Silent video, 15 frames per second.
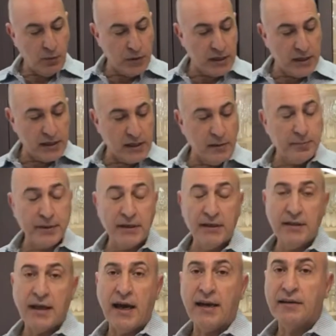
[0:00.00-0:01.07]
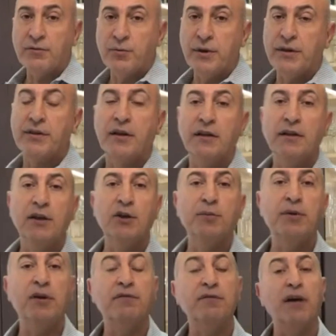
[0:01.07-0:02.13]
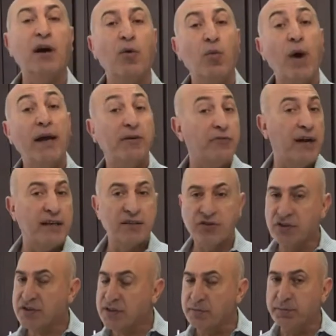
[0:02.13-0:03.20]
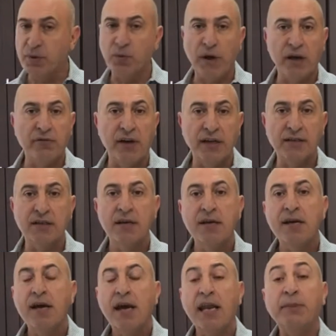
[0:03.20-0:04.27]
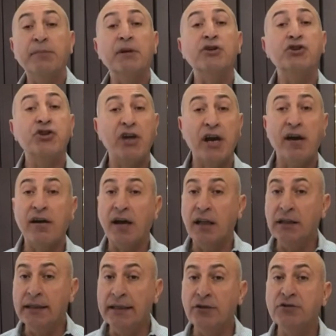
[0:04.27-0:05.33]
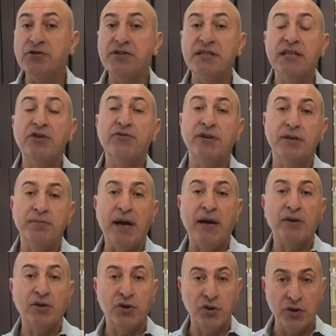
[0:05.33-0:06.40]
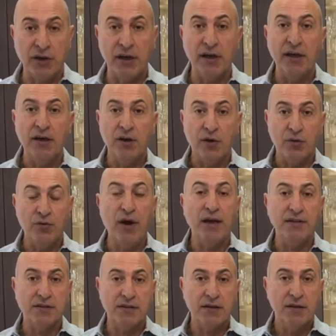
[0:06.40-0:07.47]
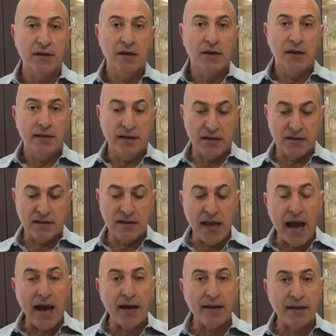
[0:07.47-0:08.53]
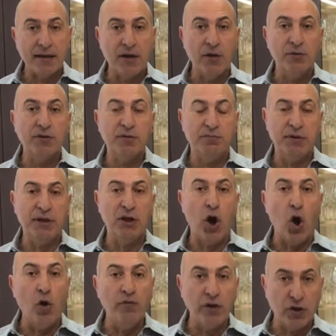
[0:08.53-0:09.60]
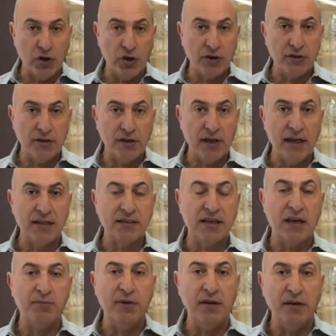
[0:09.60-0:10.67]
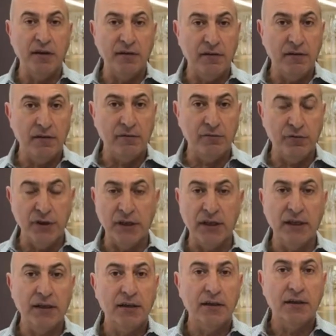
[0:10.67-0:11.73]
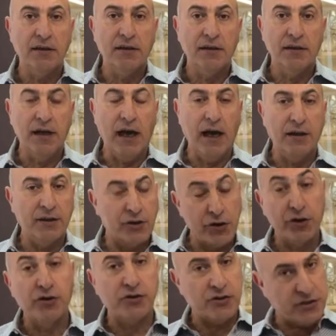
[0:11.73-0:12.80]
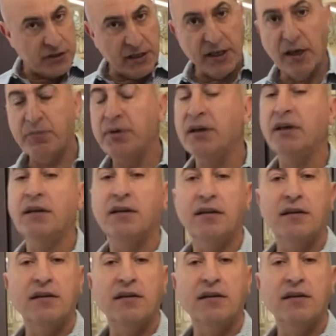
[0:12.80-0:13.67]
going to accompany that with a little bit of white rice, just simple white rice. And I'm going to share a little secret about cooking rice that's not going to be overcooked, and it's going to be really the kernels are still going to be